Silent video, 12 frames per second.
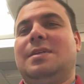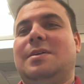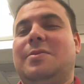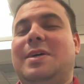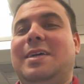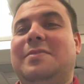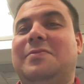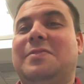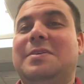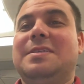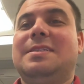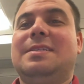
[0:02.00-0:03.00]
All right.
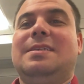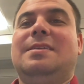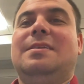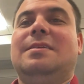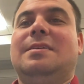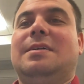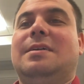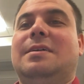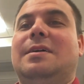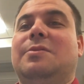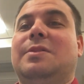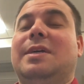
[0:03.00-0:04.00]
Firstly, I'd
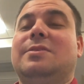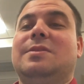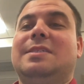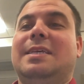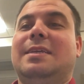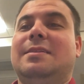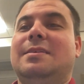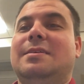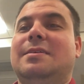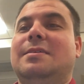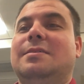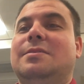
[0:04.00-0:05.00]
like to thank
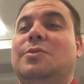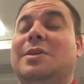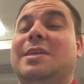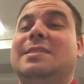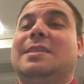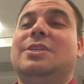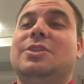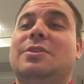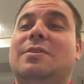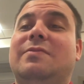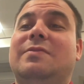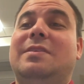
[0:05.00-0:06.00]
the
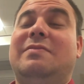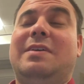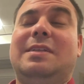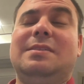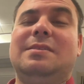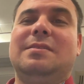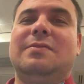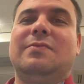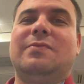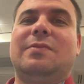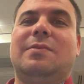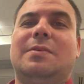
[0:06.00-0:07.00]
organization of the event
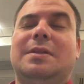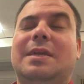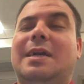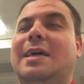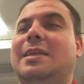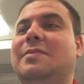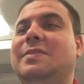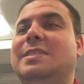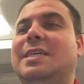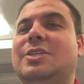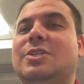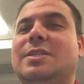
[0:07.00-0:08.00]
for the kind
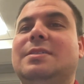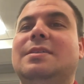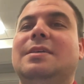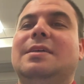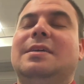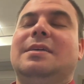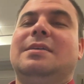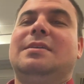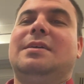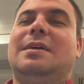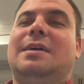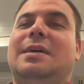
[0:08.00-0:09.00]
invitation.
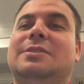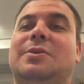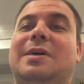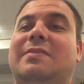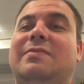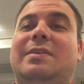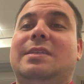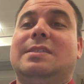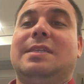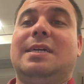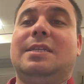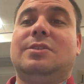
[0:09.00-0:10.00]
I don't have any
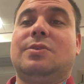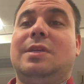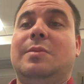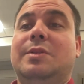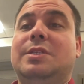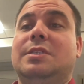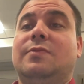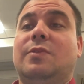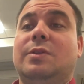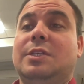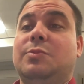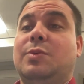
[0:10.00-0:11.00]
slides or images
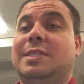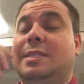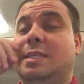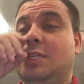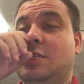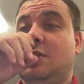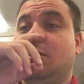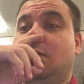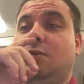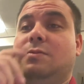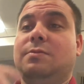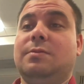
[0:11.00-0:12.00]
for this presentation, so
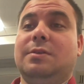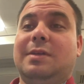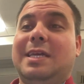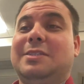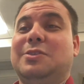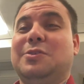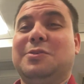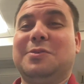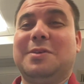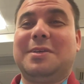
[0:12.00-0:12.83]
you get to